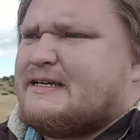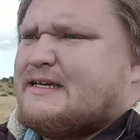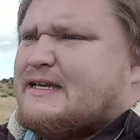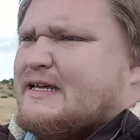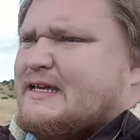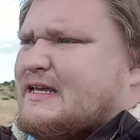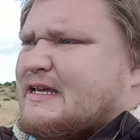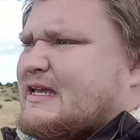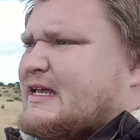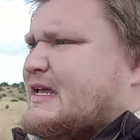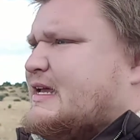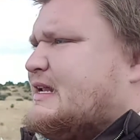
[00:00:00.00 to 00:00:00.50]

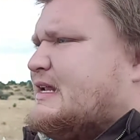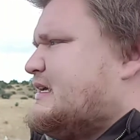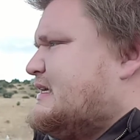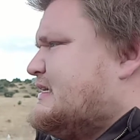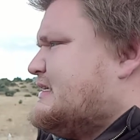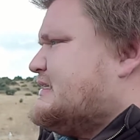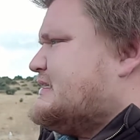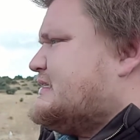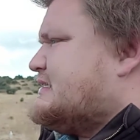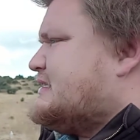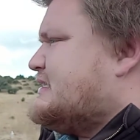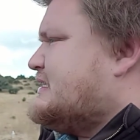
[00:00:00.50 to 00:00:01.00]
It
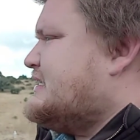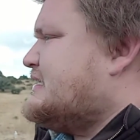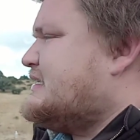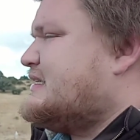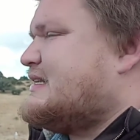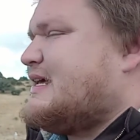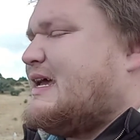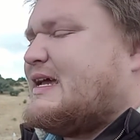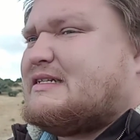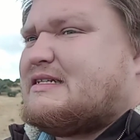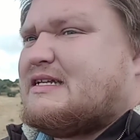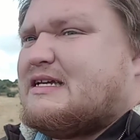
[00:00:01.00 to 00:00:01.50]
is the
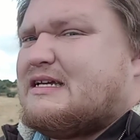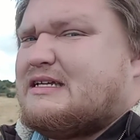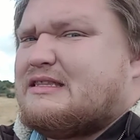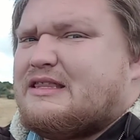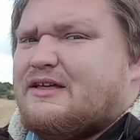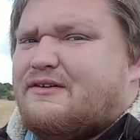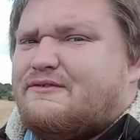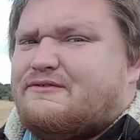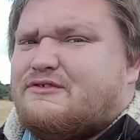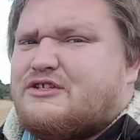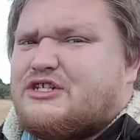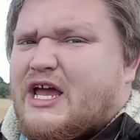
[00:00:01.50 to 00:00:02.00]
19th
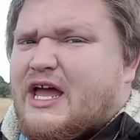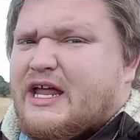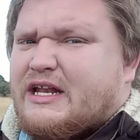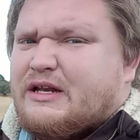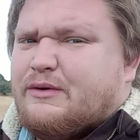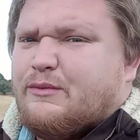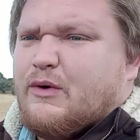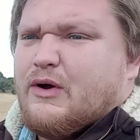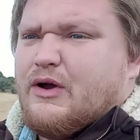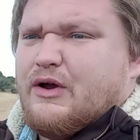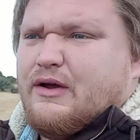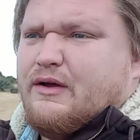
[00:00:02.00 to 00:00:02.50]
of
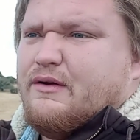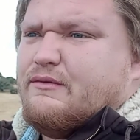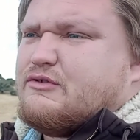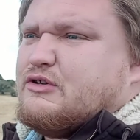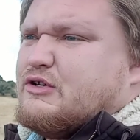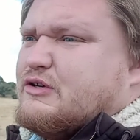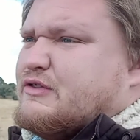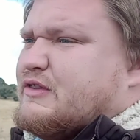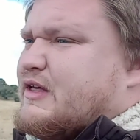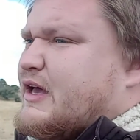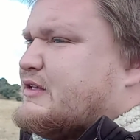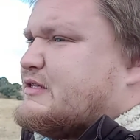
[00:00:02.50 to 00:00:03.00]
January of
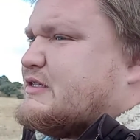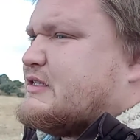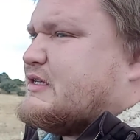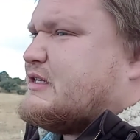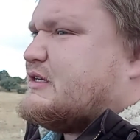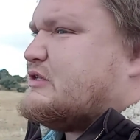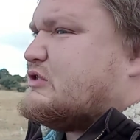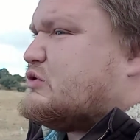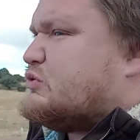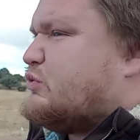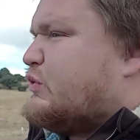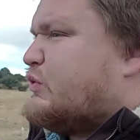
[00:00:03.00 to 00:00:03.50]

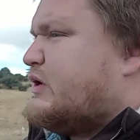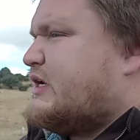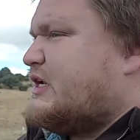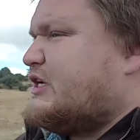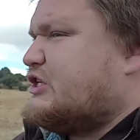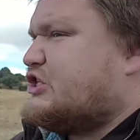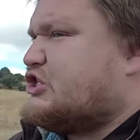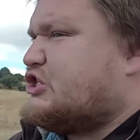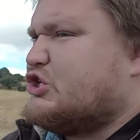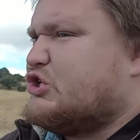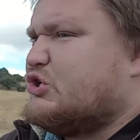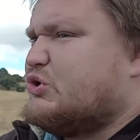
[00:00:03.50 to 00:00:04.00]

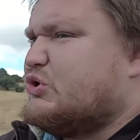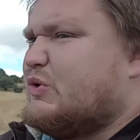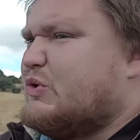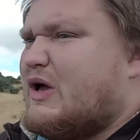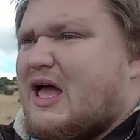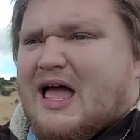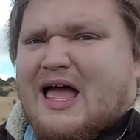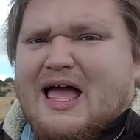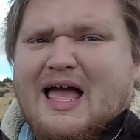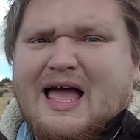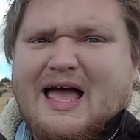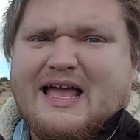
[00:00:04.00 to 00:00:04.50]
2022.
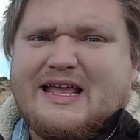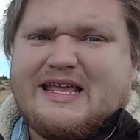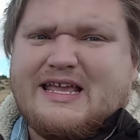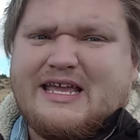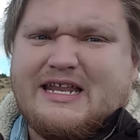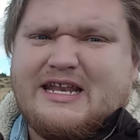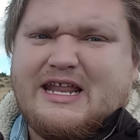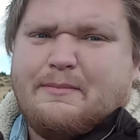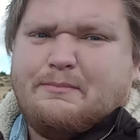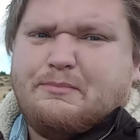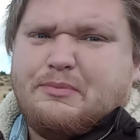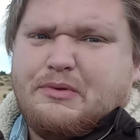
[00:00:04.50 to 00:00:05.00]
I
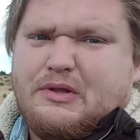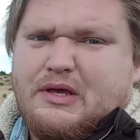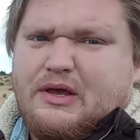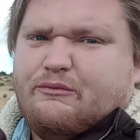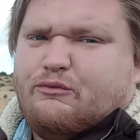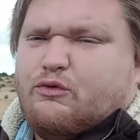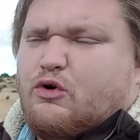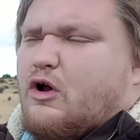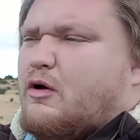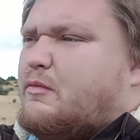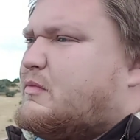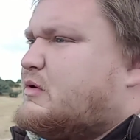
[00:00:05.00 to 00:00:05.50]
cannot believe
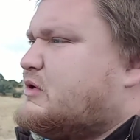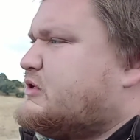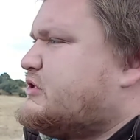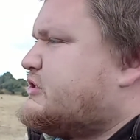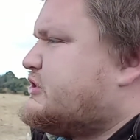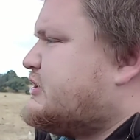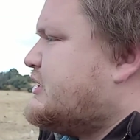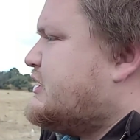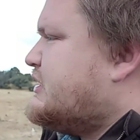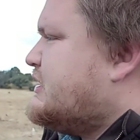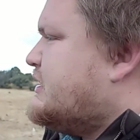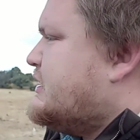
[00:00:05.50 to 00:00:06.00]
we're almost
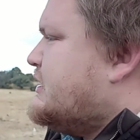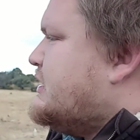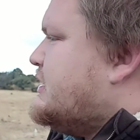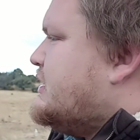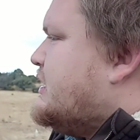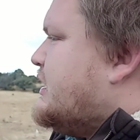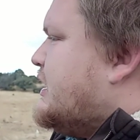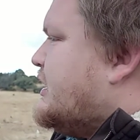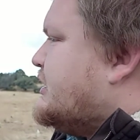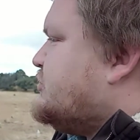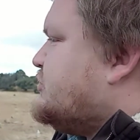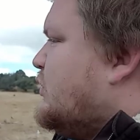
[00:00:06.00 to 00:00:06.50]

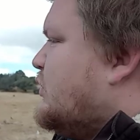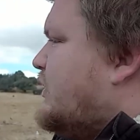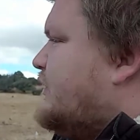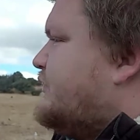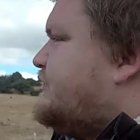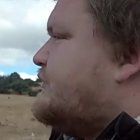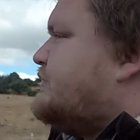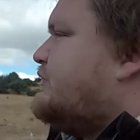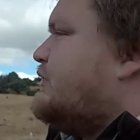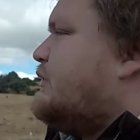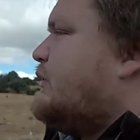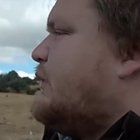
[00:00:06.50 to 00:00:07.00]
a twelfth of
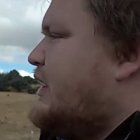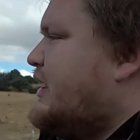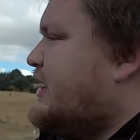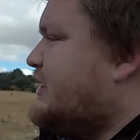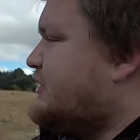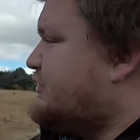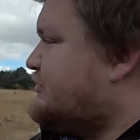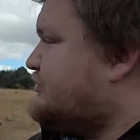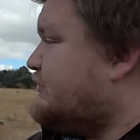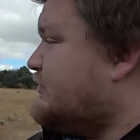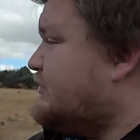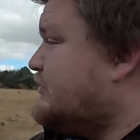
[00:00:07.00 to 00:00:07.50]
the way
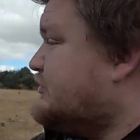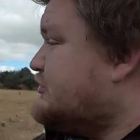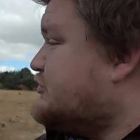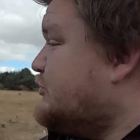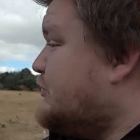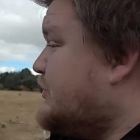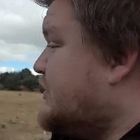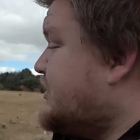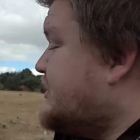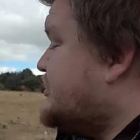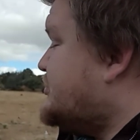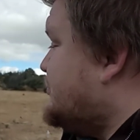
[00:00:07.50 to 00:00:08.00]
through
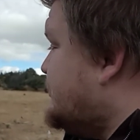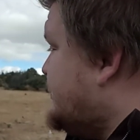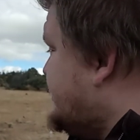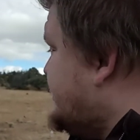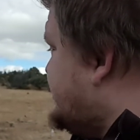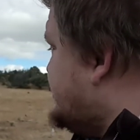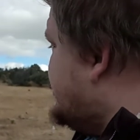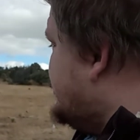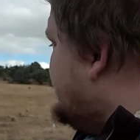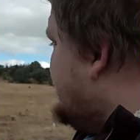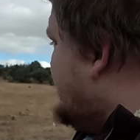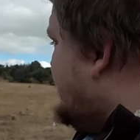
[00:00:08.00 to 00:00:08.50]

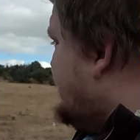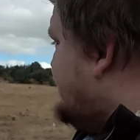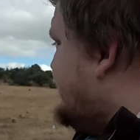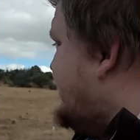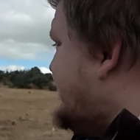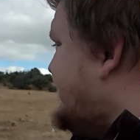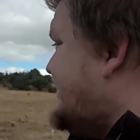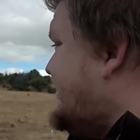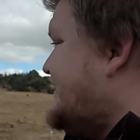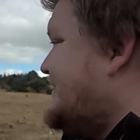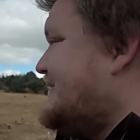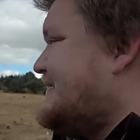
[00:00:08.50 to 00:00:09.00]
2022
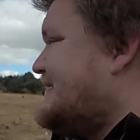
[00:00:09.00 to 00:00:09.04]
already.